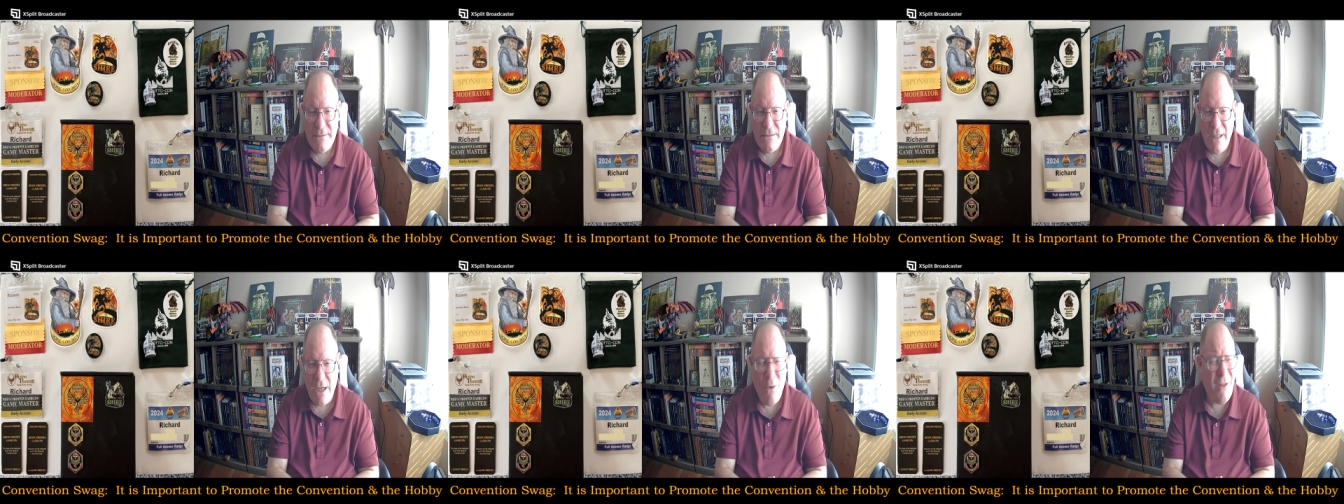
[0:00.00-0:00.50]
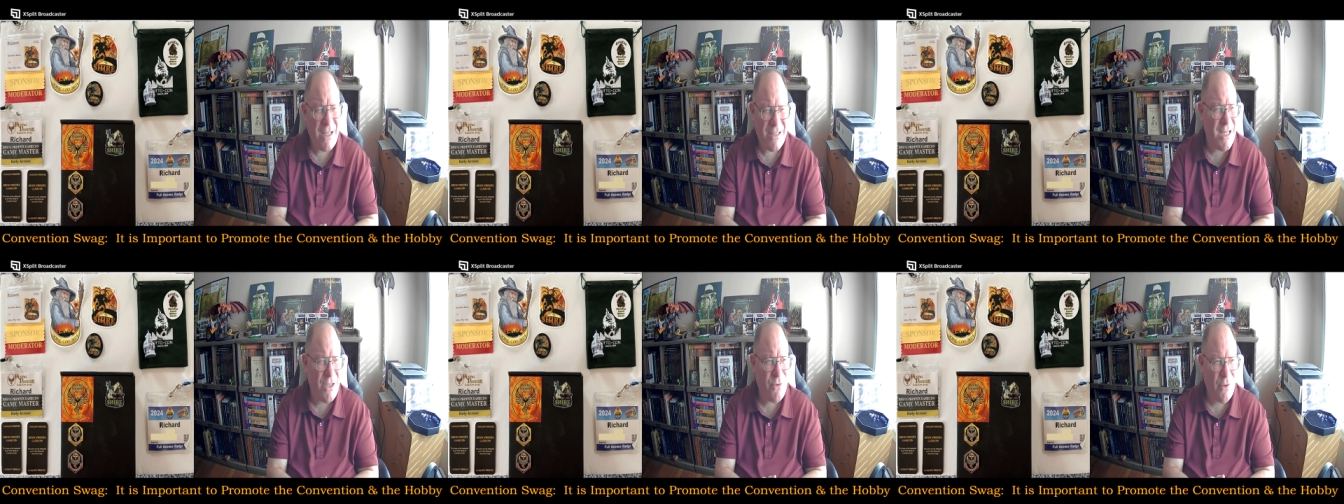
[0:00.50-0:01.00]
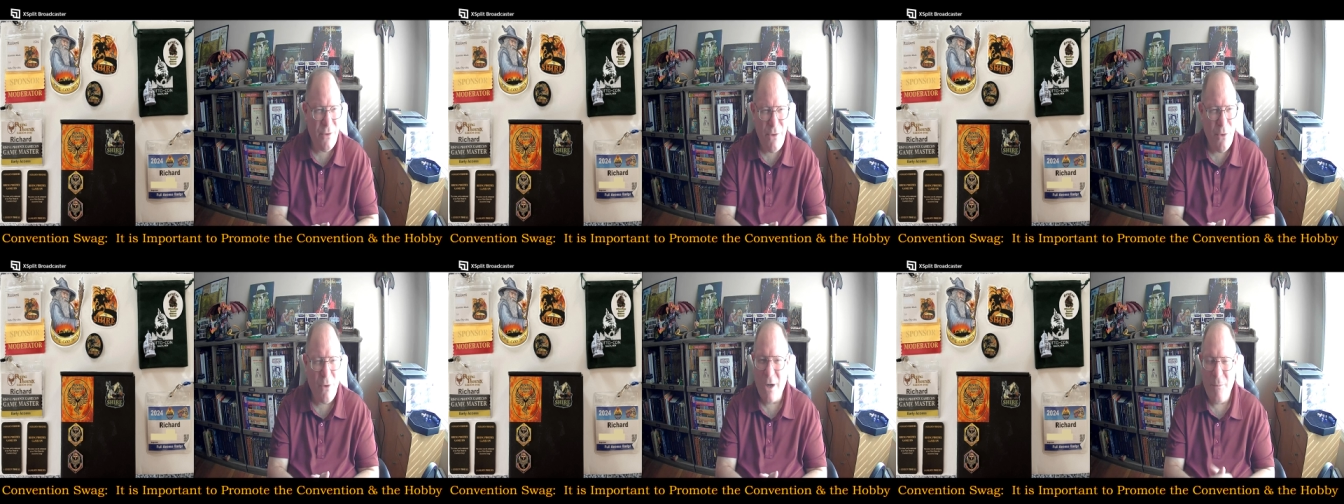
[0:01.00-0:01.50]
they call it Central New
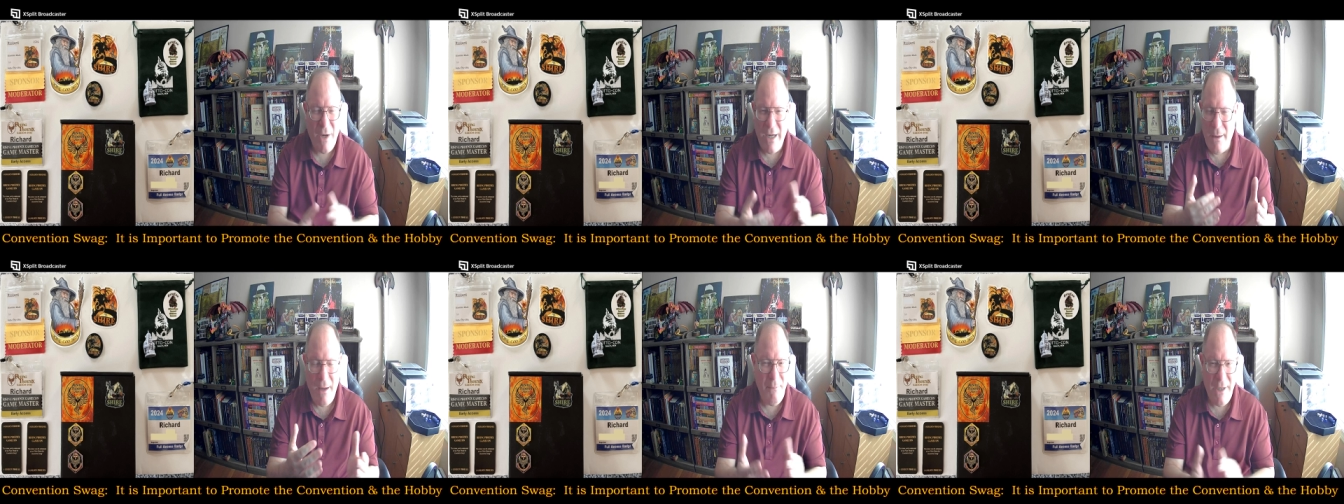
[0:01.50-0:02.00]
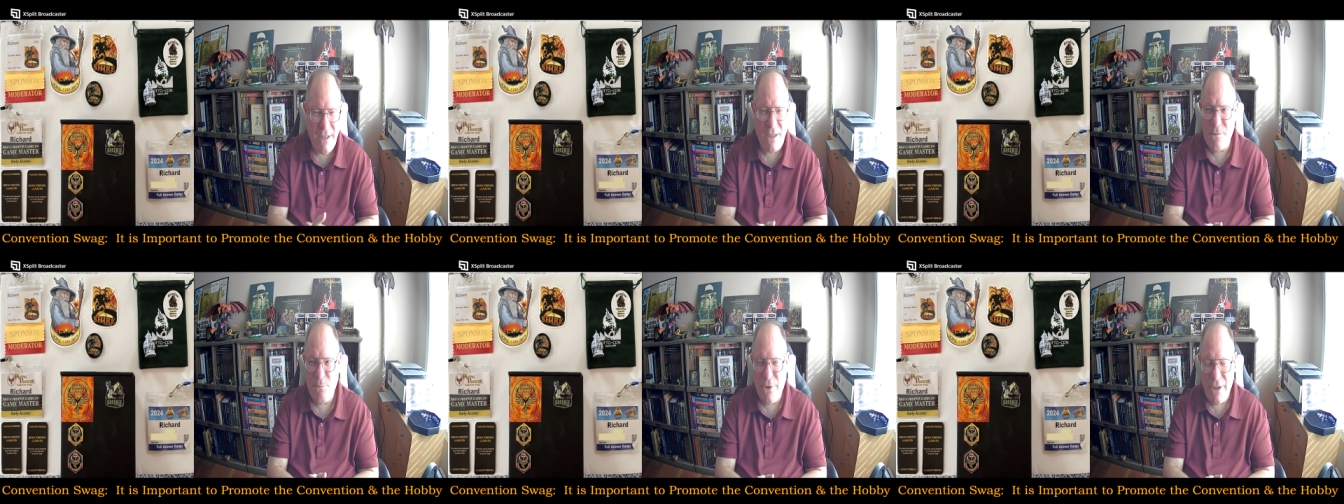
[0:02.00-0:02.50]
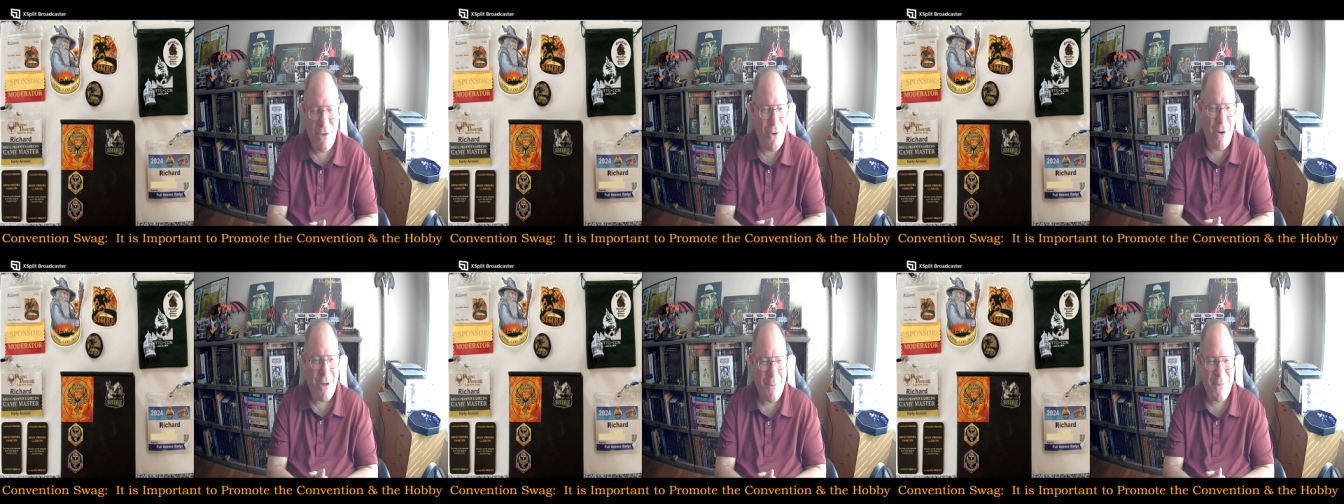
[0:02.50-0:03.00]
York, but I mean, it's pretty
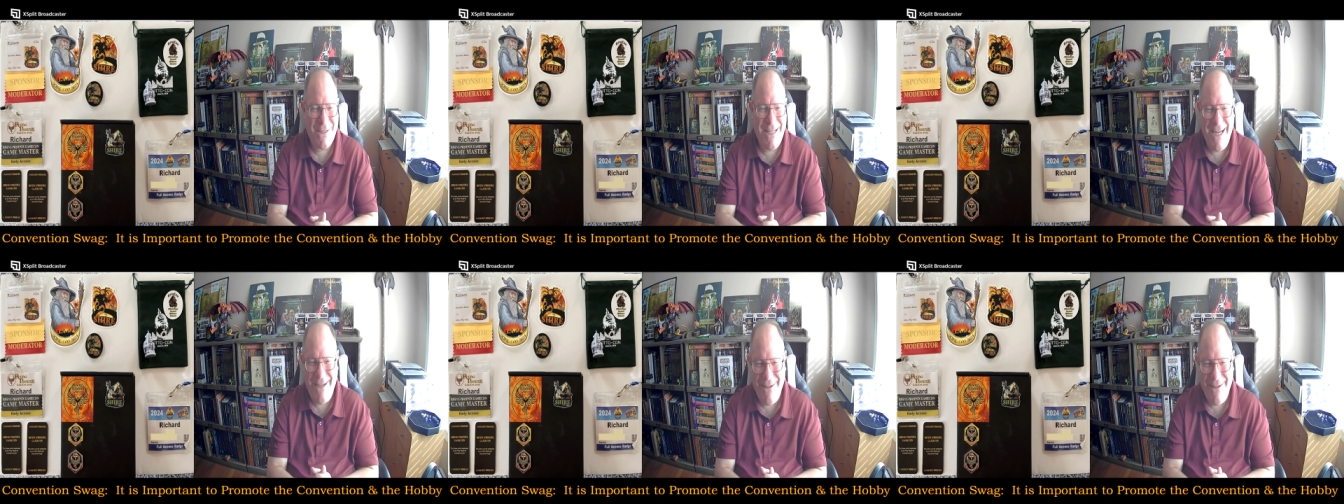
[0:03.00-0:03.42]
darn upstate